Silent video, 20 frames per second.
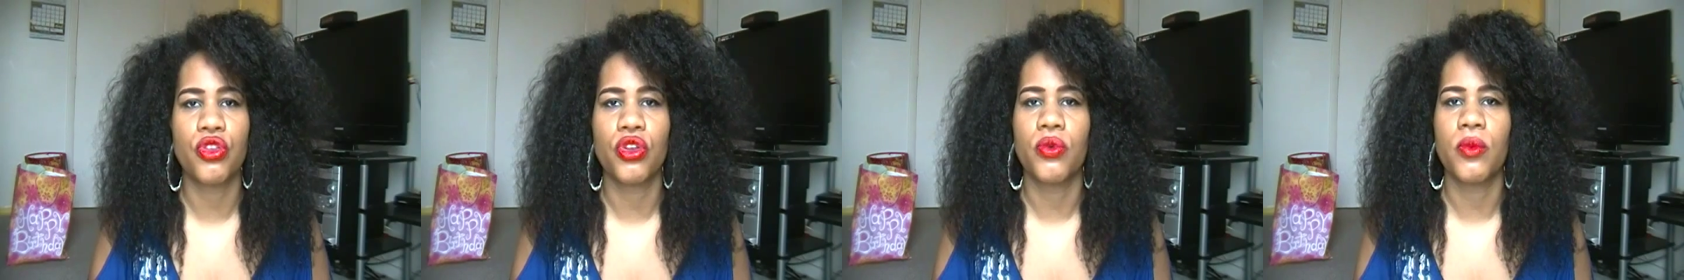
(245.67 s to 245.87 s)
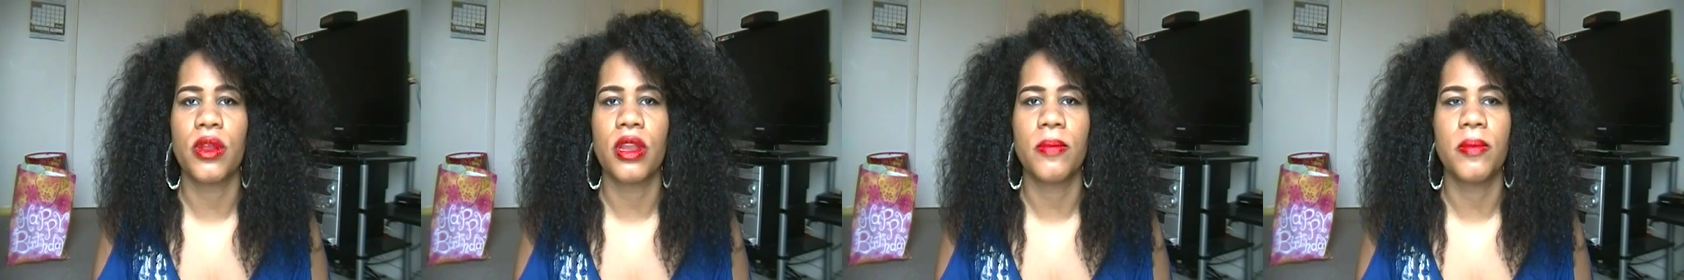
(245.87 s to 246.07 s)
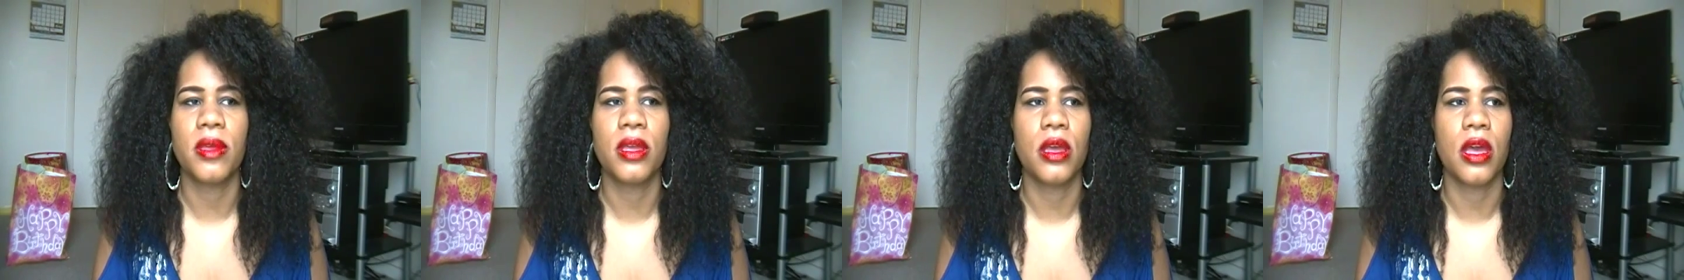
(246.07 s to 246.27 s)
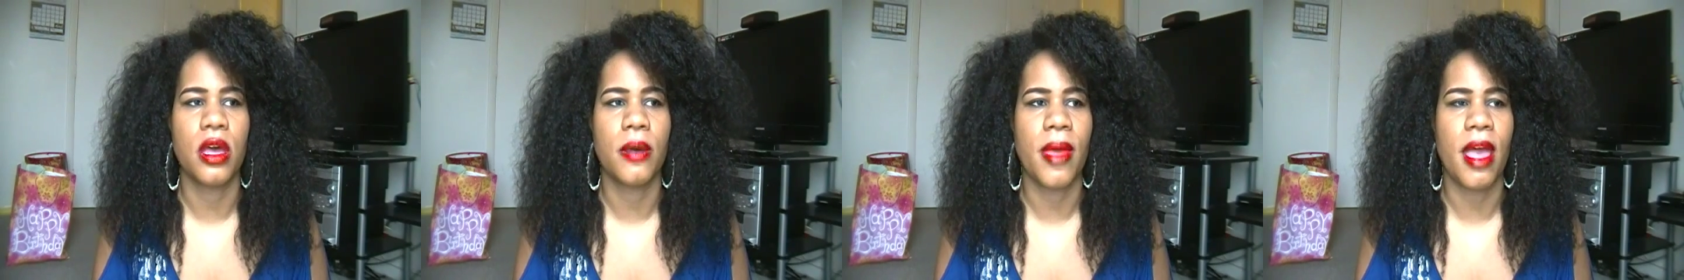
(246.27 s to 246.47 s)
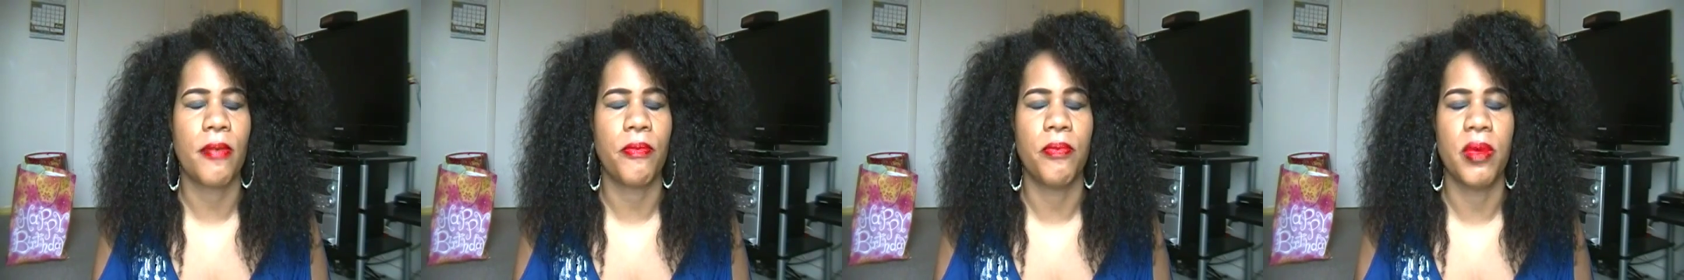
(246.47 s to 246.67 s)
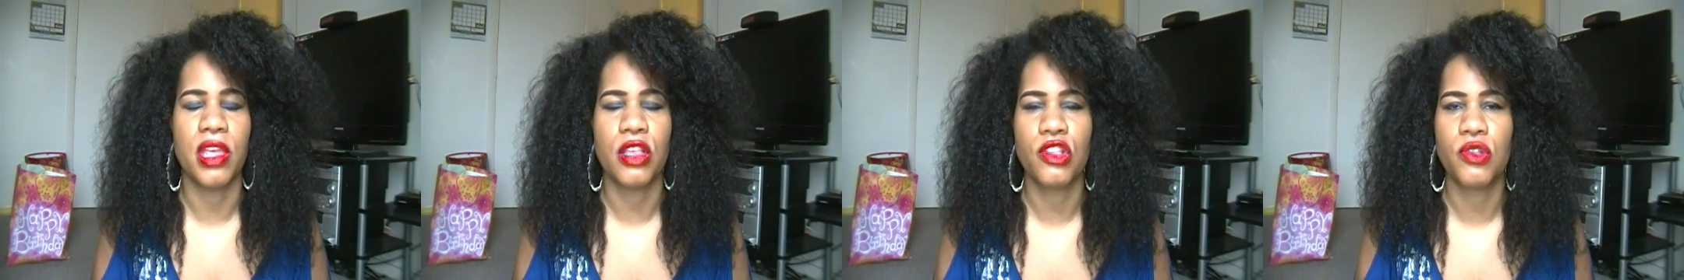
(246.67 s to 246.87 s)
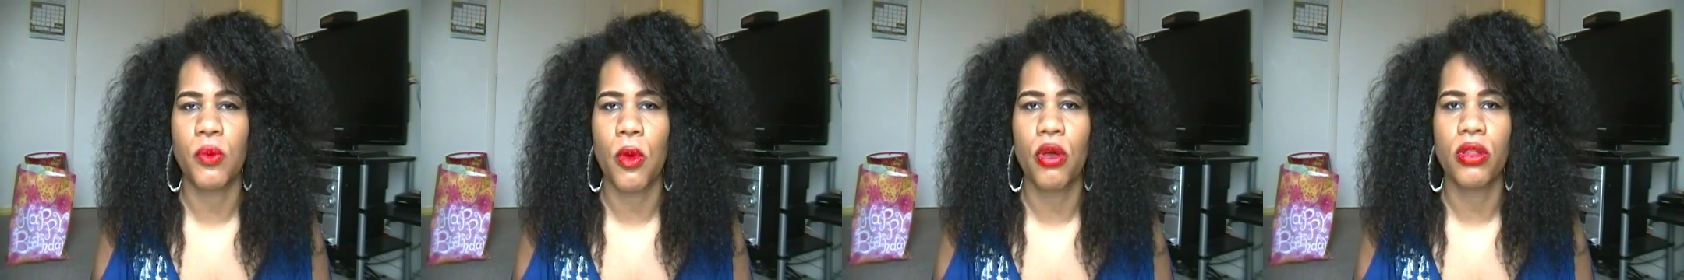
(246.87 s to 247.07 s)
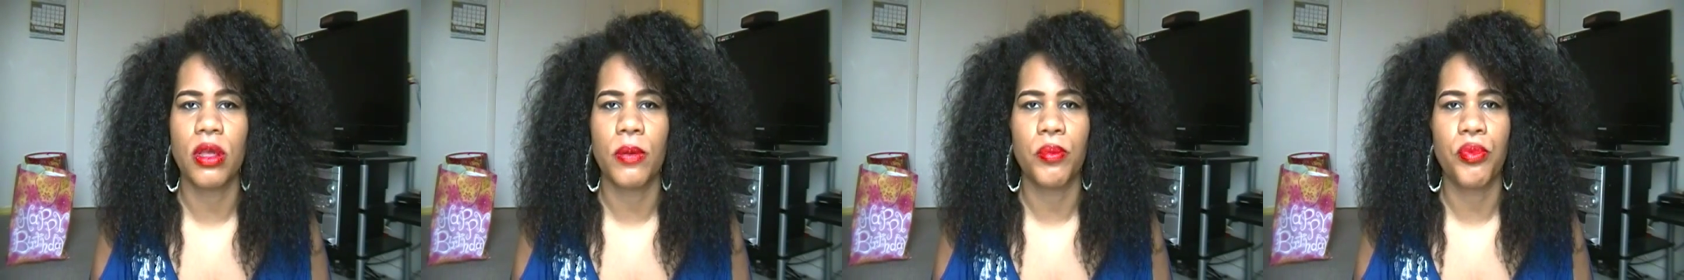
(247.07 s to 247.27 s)
you don't want to be have big
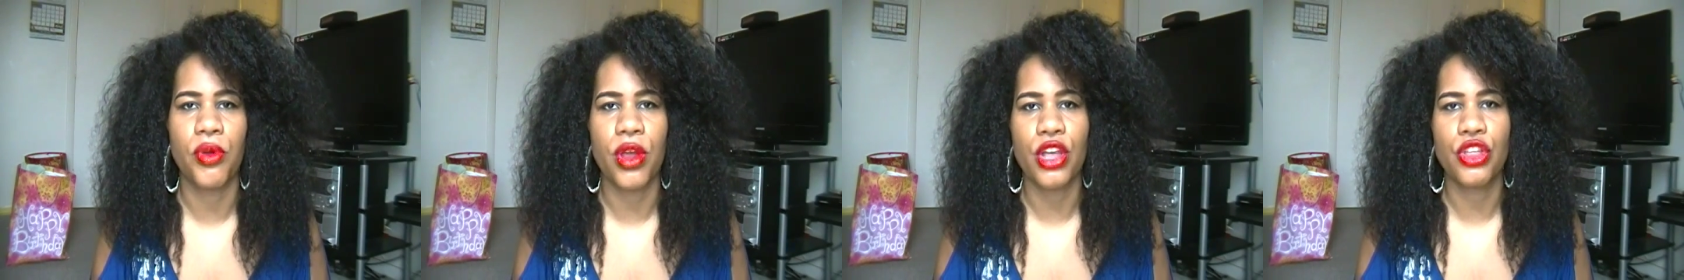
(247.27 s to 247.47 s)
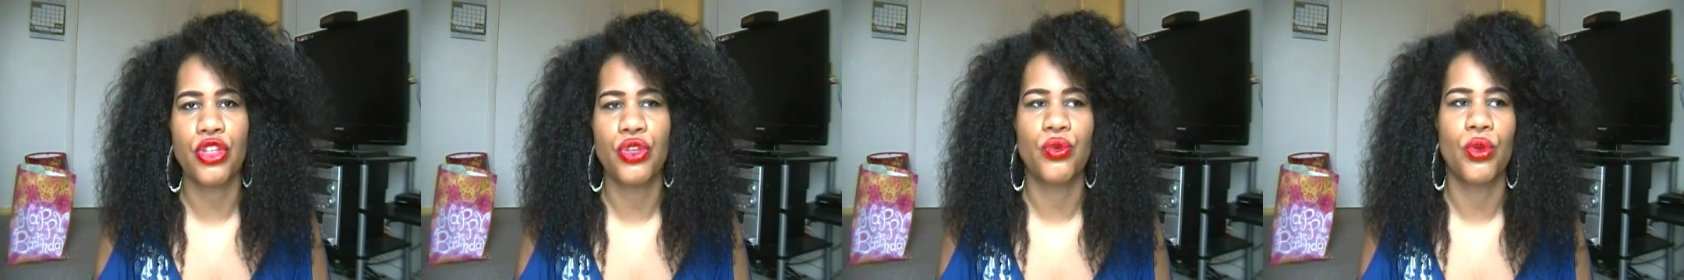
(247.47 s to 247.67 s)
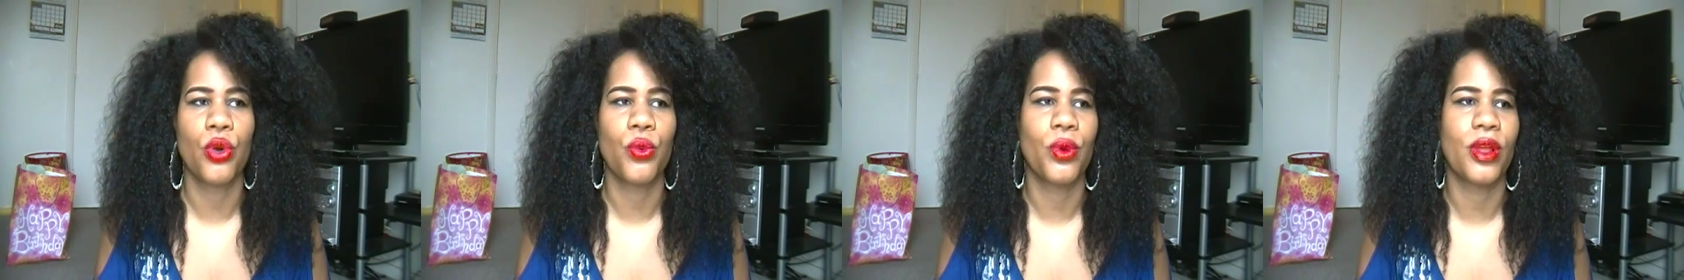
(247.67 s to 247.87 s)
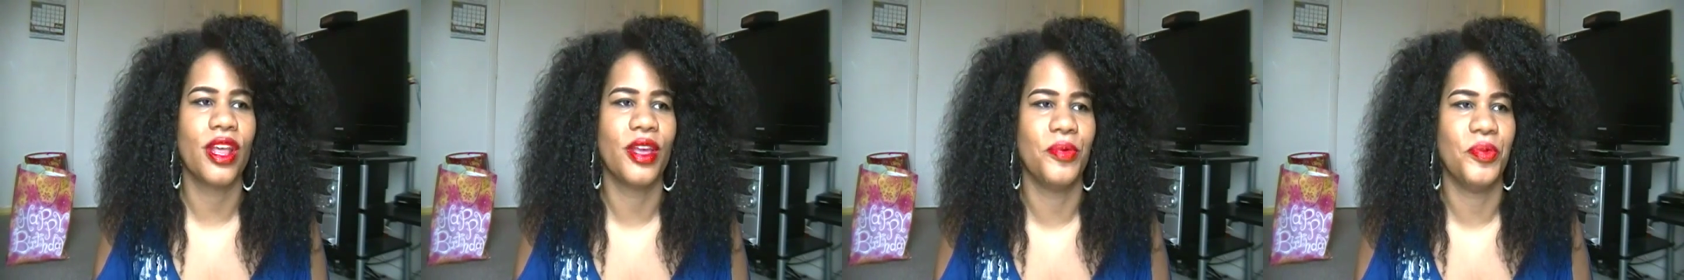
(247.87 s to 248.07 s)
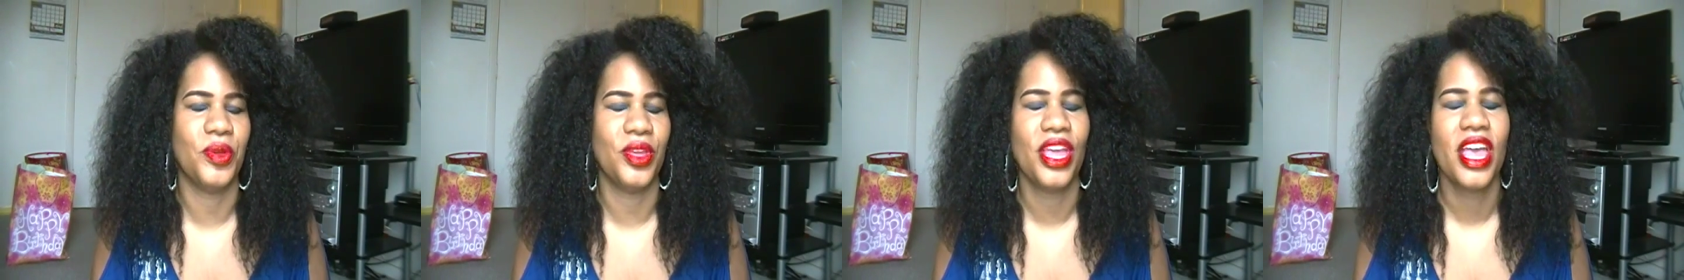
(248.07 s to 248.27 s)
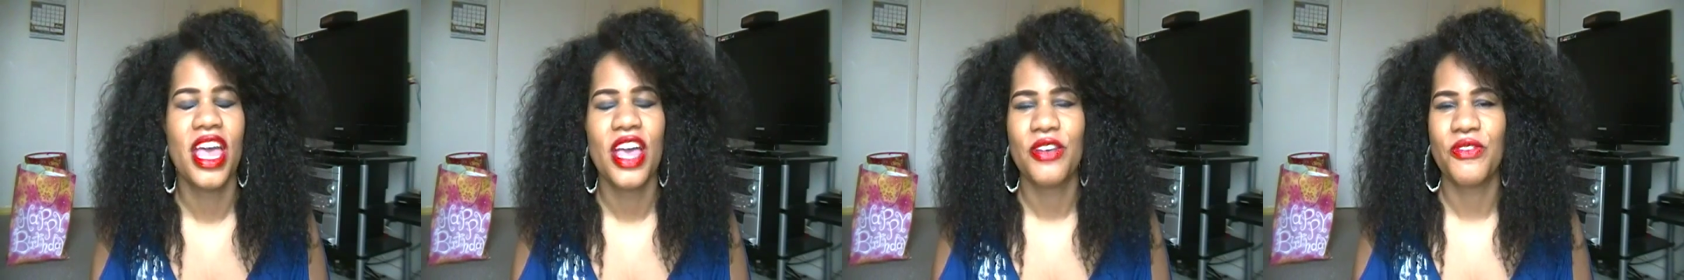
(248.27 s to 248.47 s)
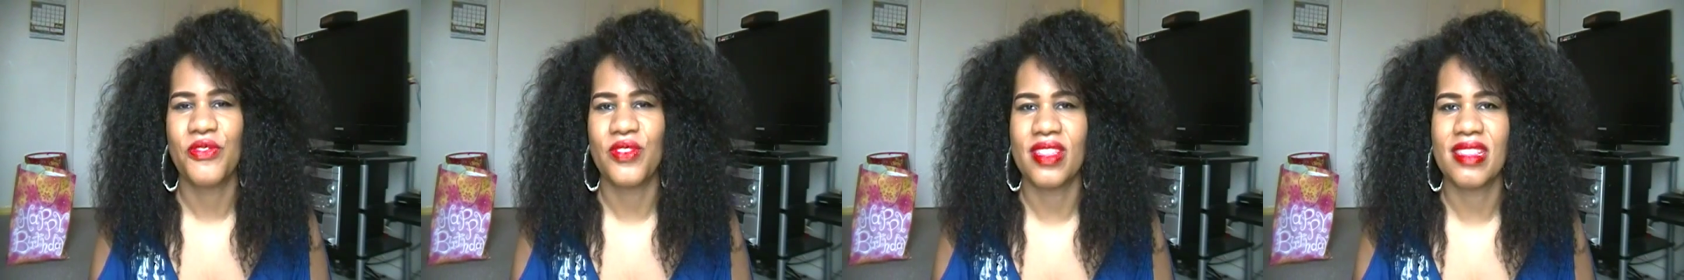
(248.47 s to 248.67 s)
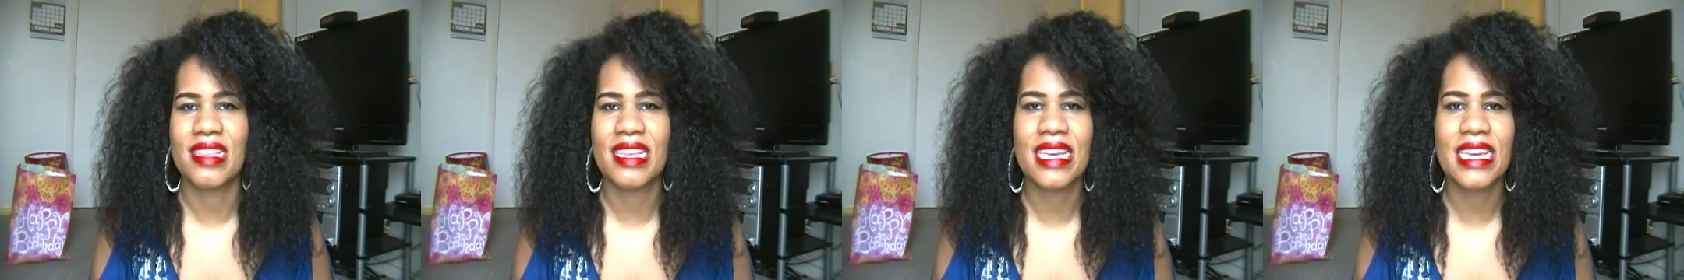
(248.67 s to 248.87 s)
swollen breasts, you don't want to be
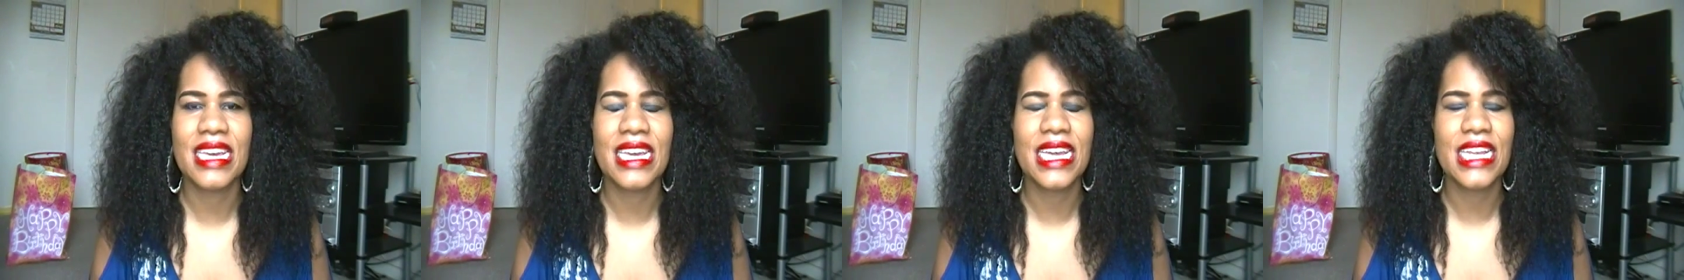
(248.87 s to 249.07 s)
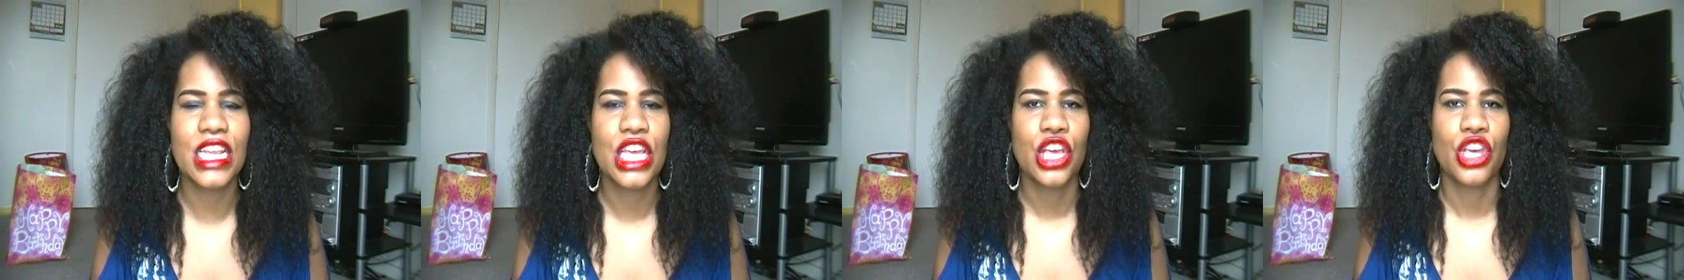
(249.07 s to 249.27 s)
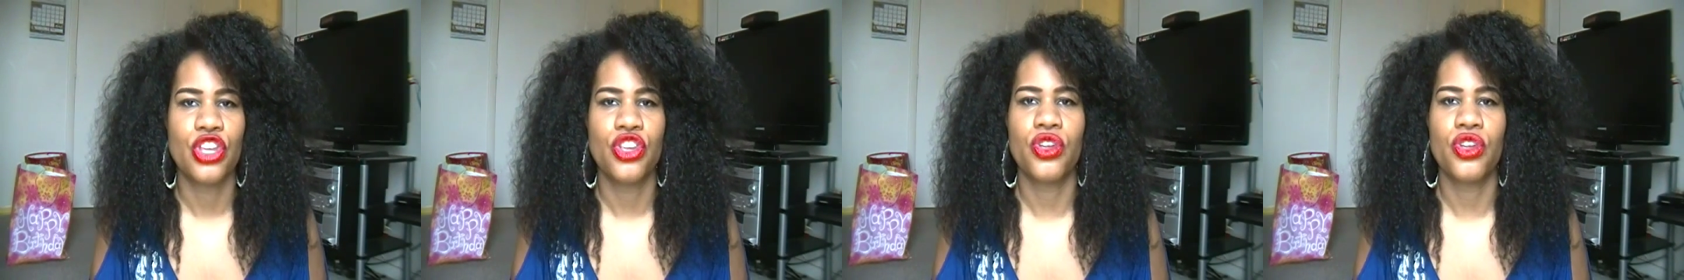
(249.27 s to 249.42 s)
fatigued,